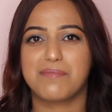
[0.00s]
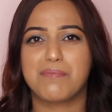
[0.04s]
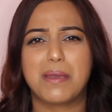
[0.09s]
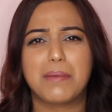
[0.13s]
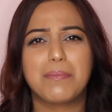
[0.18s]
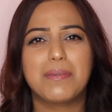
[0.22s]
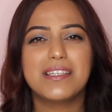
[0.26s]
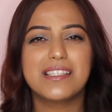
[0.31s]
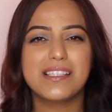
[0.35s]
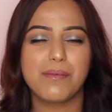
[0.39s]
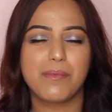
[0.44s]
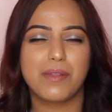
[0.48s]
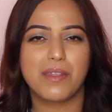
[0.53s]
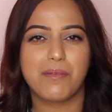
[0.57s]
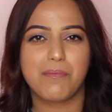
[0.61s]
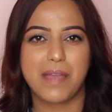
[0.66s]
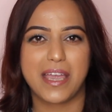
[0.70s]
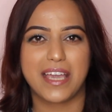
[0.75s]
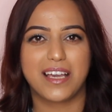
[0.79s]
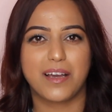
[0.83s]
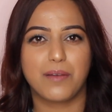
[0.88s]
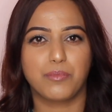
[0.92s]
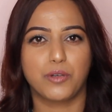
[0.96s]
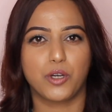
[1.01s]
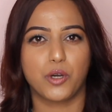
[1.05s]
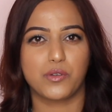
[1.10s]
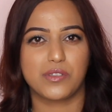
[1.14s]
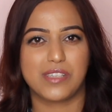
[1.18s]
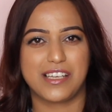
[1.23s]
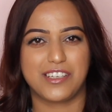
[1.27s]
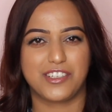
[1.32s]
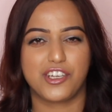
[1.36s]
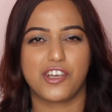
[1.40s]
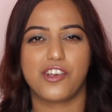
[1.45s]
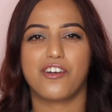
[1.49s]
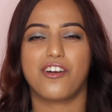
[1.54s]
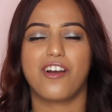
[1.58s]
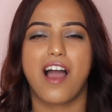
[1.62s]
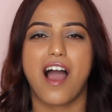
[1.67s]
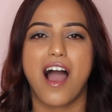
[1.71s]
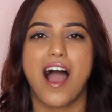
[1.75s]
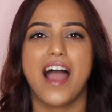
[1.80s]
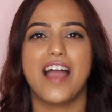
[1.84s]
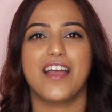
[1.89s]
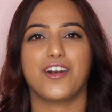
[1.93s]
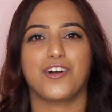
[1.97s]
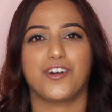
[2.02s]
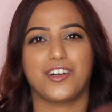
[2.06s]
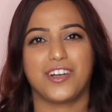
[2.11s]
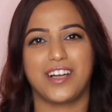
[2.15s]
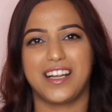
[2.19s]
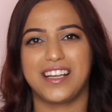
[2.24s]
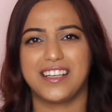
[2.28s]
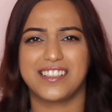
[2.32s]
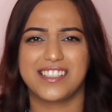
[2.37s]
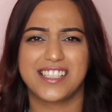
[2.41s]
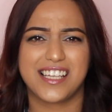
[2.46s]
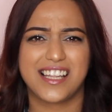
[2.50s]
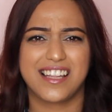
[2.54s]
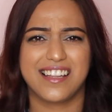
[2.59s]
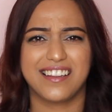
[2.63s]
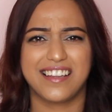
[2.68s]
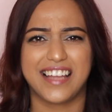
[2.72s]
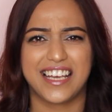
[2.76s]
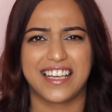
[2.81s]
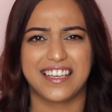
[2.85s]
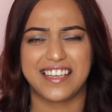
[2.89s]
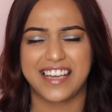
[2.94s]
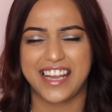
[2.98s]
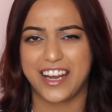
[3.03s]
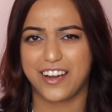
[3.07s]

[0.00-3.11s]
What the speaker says: maybe some of the makeup goes into your eye or into like